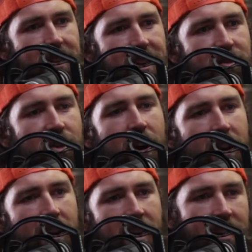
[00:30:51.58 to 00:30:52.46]

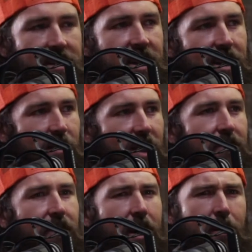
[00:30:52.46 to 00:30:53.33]
John and team had
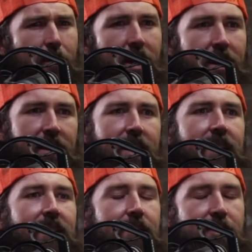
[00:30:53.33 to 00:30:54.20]
found me and
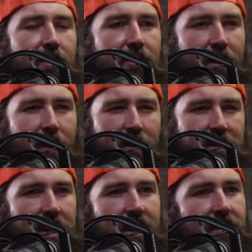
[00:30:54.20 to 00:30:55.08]
got a few photos.
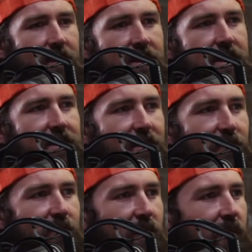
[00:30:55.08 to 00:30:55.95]
Like, this is a
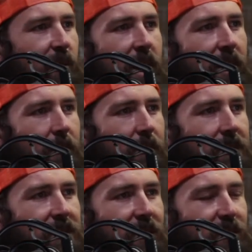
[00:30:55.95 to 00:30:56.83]
really random
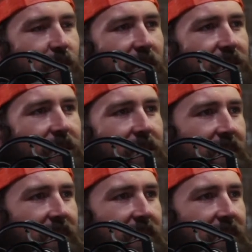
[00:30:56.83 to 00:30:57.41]
situation.